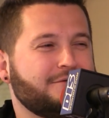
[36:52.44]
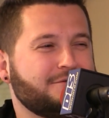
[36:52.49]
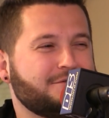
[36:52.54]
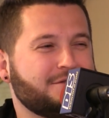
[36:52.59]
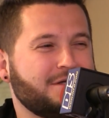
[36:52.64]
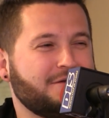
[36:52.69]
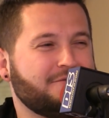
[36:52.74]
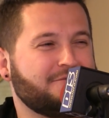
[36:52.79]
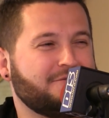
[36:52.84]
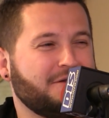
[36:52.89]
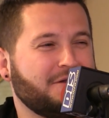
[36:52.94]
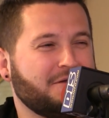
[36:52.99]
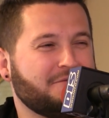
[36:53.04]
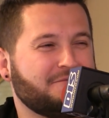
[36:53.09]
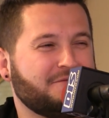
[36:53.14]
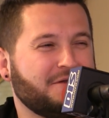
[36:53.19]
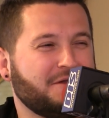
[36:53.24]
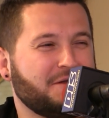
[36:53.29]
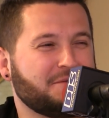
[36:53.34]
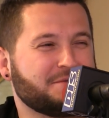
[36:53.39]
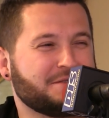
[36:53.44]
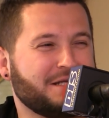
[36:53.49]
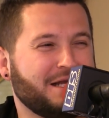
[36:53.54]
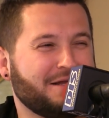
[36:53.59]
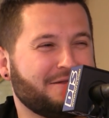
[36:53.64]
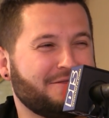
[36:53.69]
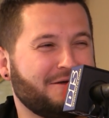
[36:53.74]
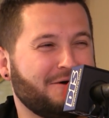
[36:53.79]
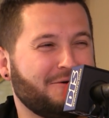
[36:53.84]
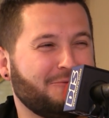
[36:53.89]
said Philip Phillips, and
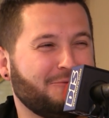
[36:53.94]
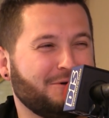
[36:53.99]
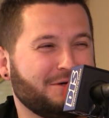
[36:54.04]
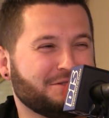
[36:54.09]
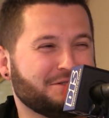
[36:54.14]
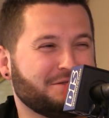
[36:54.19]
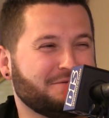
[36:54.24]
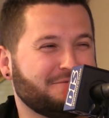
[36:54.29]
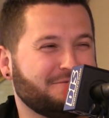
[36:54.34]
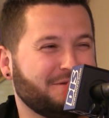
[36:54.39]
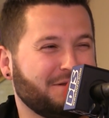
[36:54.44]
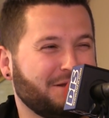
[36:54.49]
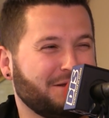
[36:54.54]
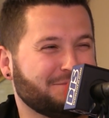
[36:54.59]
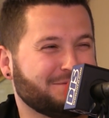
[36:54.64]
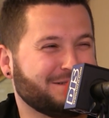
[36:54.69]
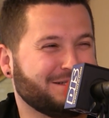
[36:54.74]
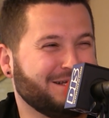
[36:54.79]
I thought Wilson Phillips.